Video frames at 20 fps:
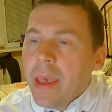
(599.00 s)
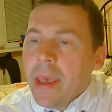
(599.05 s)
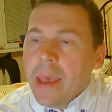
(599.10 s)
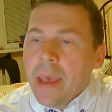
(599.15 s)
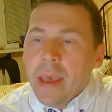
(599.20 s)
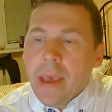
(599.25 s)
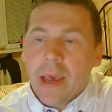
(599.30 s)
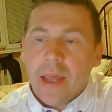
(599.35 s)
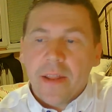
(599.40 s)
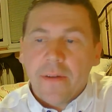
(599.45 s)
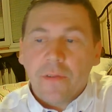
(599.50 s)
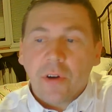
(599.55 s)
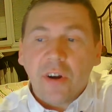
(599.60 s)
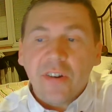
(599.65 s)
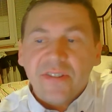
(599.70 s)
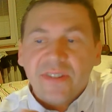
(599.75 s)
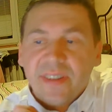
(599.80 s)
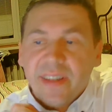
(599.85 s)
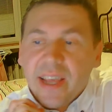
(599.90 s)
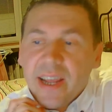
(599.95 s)
And of
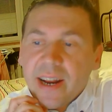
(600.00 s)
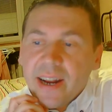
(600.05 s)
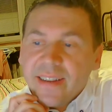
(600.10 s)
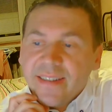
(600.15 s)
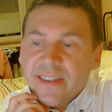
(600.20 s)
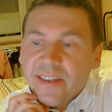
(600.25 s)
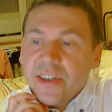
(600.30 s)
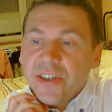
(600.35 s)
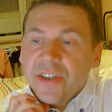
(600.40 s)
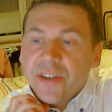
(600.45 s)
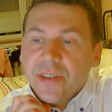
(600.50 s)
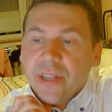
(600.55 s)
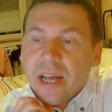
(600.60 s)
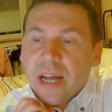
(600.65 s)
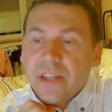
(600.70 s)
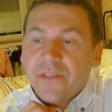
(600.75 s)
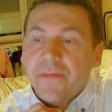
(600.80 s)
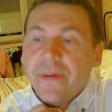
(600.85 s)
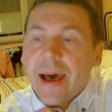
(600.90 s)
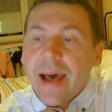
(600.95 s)
course, there are certain
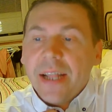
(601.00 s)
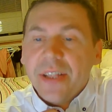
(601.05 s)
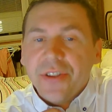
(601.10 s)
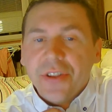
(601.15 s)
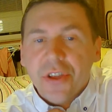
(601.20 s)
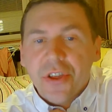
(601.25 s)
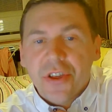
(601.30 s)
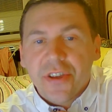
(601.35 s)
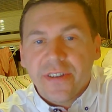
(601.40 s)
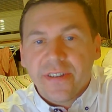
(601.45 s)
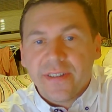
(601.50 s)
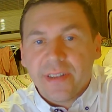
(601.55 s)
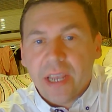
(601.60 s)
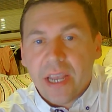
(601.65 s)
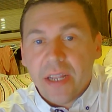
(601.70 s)
advantages and